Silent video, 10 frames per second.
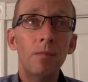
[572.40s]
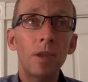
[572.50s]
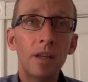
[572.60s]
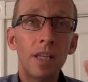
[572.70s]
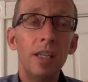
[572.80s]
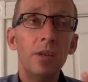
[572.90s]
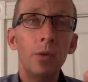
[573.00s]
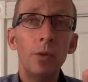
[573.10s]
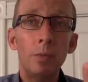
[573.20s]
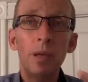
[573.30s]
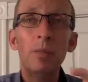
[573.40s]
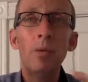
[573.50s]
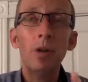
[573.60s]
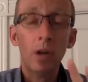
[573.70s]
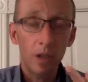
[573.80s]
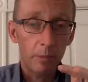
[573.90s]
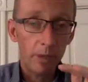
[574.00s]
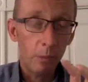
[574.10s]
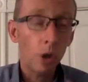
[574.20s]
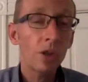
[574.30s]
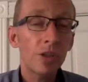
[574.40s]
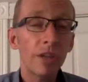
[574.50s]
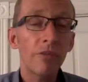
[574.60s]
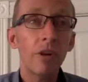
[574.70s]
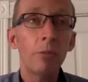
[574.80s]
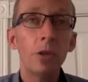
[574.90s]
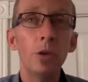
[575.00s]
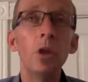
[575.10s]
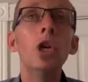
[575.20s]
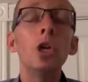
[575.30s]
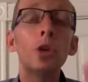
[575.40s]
akin to the people that are going to be purchasing from you,